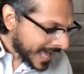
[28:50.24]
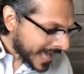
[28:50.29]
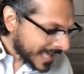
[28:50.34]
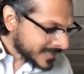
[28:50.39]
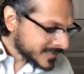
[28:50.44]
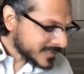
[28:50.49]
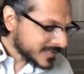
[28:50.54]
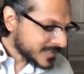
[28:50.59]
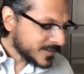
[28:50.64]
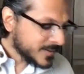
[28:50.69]

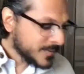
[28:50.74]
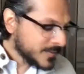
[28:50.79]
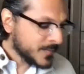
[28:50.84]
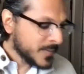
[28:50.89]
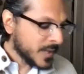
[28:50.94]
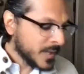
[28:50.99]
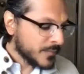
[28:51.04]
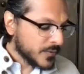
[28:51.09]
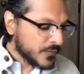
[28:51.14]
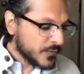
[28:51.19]
And
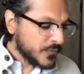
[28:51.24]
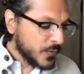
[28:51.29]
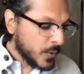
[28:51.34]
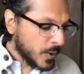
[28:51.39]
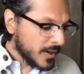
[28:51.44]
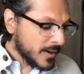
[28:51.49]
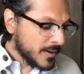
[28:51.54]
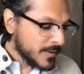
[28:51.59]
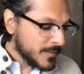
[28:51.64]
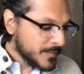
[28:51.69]
number
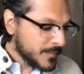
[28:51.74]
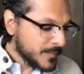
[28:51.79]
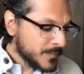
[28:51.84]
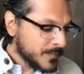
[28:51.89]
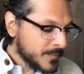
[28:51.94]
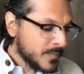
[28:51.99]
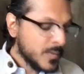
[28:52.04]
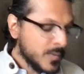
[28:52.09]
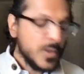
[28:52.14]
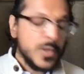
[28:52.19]
four,
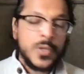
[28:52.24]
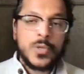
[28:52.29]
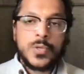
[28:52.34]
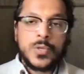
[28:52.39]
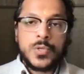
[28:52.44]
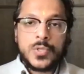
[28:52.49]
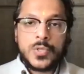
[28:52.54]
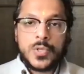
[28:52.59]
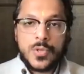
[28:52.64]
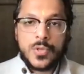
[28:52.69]

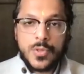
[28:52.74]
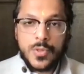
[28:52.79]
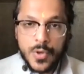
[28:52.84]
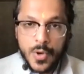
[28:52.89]
to